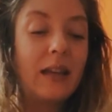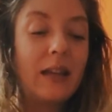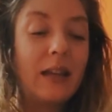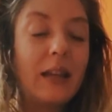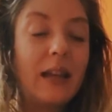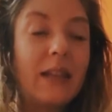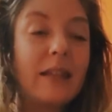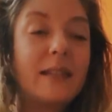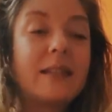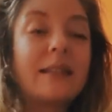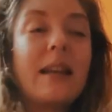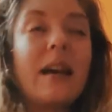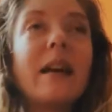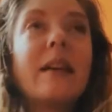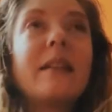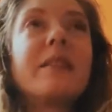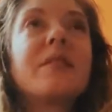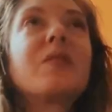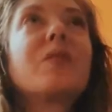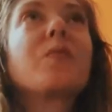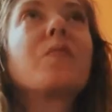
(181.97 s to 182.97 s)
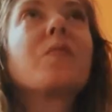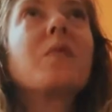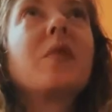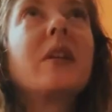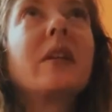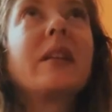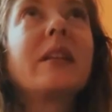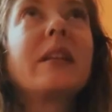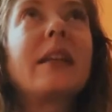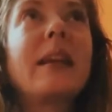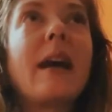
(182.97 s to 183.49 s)
it does
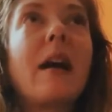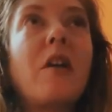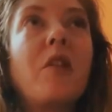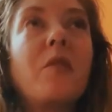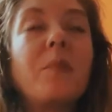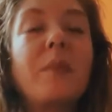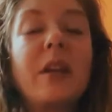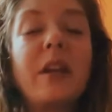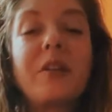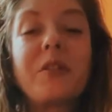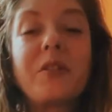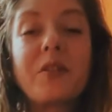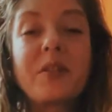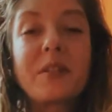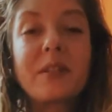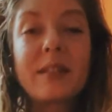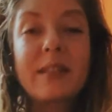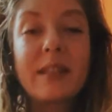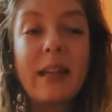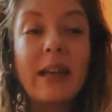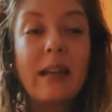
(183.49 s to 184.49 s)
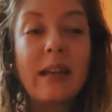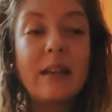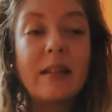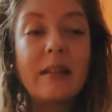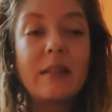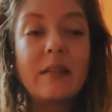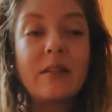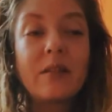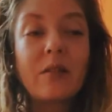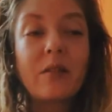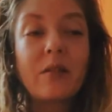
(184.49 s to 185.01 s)
really help me
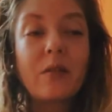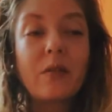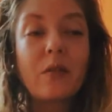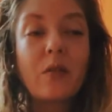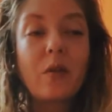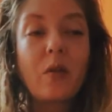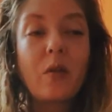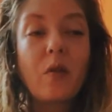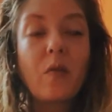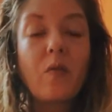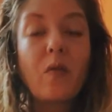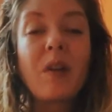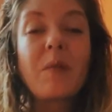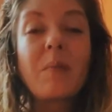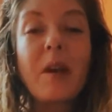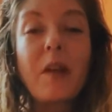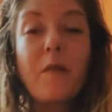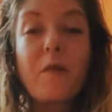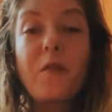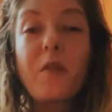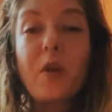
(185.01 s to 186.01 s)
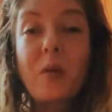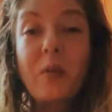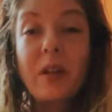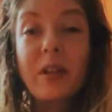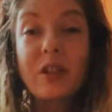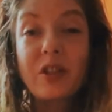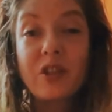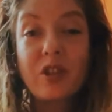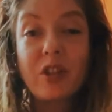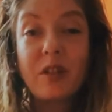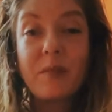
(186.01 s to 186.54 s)
understand where my
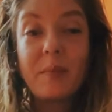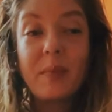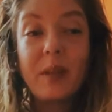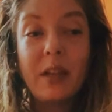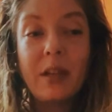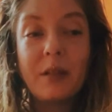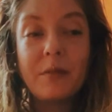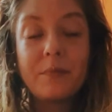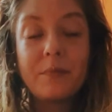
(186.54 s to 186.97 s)
focus should be.